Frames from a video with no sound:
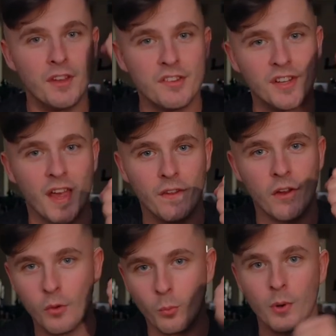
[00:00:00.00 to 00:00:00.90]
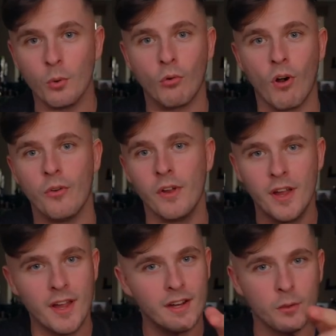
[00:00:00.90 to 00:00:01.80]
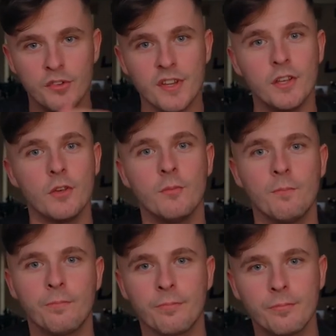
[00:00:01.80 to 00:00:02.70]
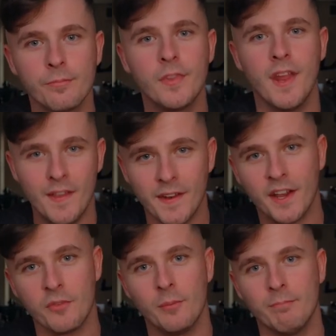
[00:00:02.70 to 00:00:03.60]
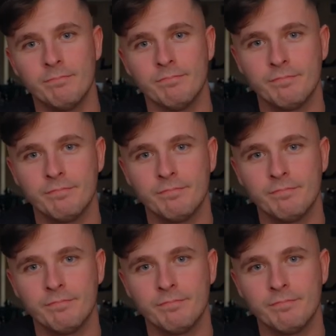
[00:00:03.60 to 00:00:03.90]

Together we will grow, and I'll see you in the next one.